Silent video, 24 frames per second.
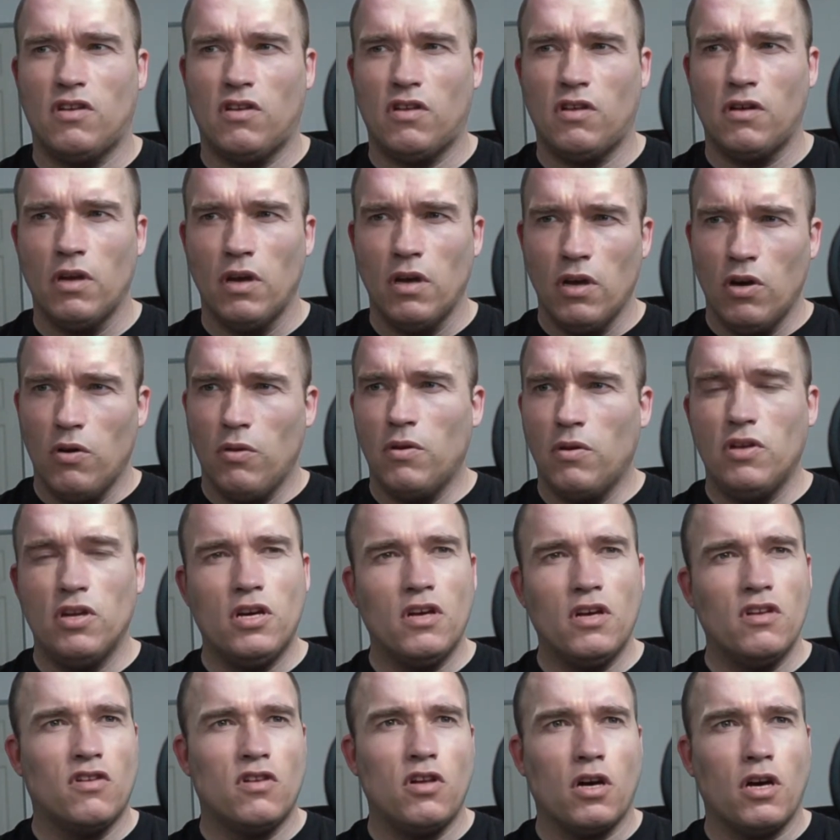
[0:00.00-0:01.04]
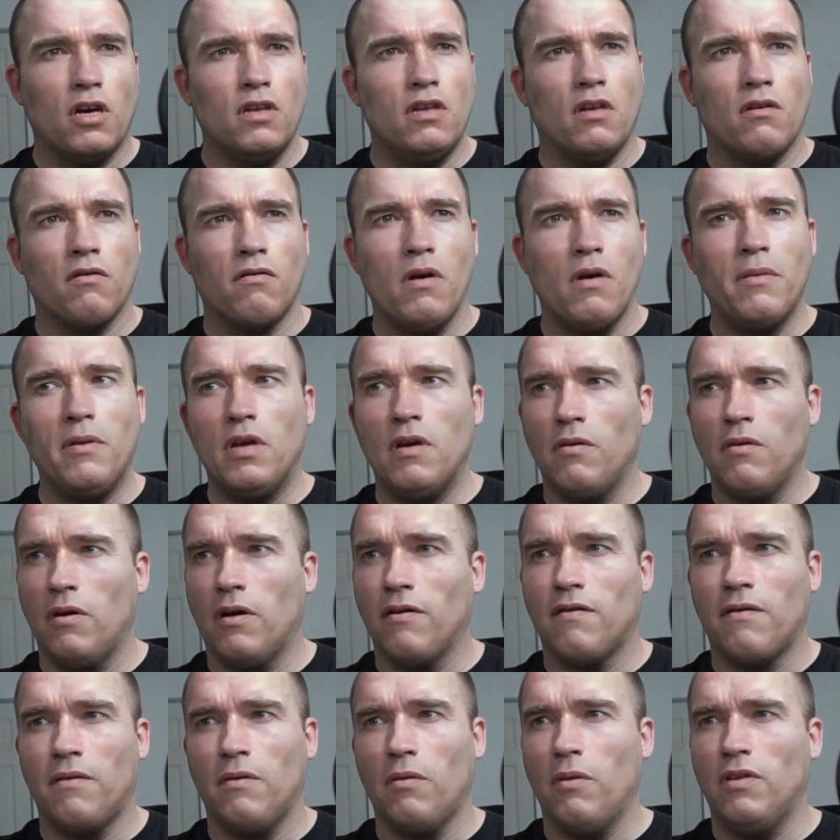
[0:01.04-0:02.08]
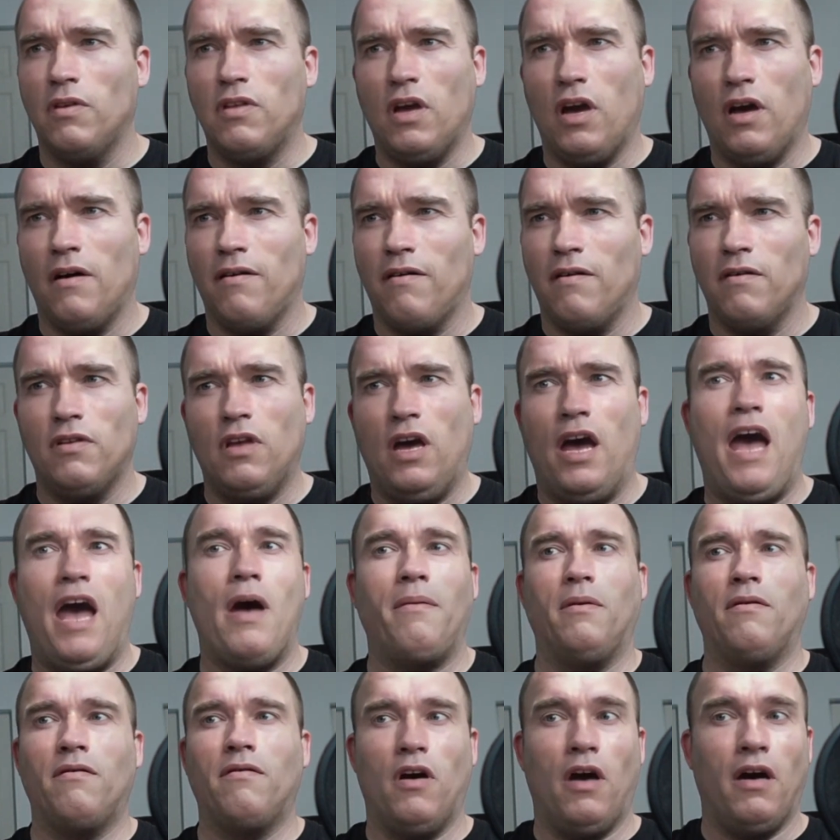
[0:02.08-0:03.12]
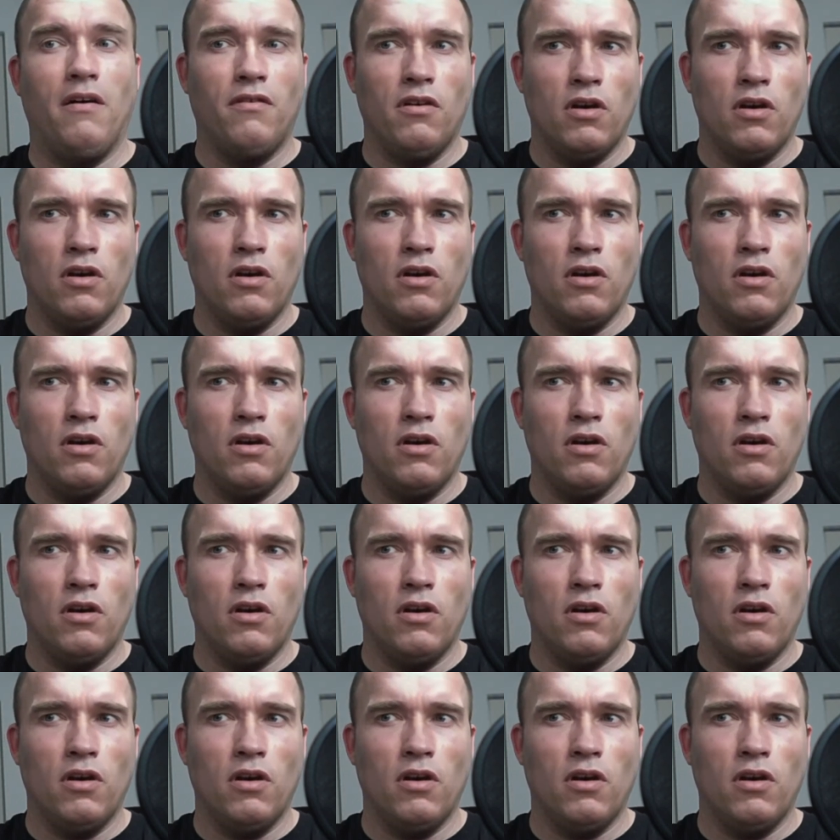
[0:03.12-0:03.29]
where they get stuck in the ribbon where they're happy forever,